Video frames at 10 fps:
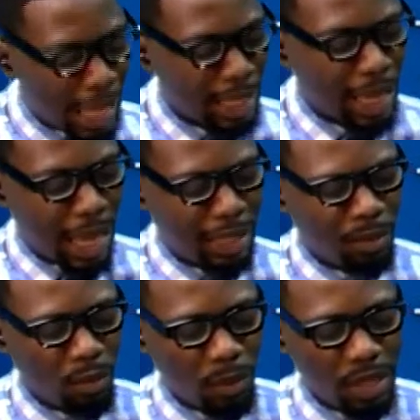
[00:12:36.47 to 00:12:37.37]
at
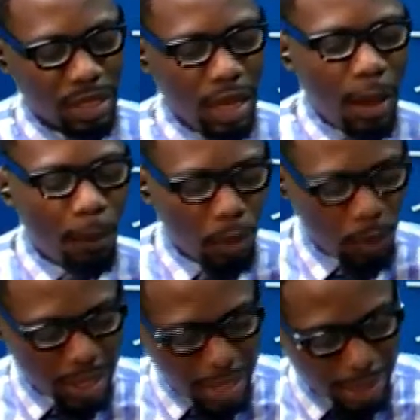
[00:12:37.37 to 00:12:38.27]
the moment, but
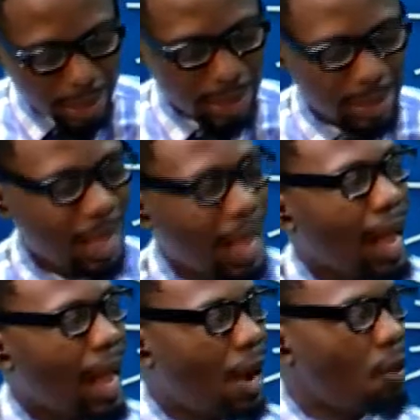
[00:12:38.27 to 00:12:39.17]
regardless,
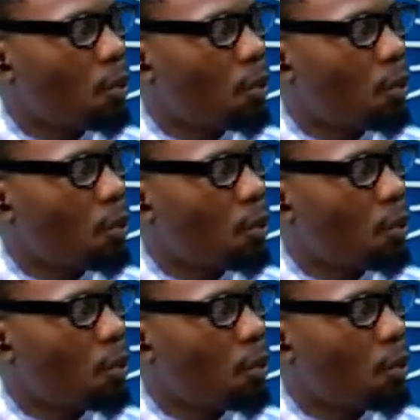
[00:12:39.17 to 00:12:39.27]
how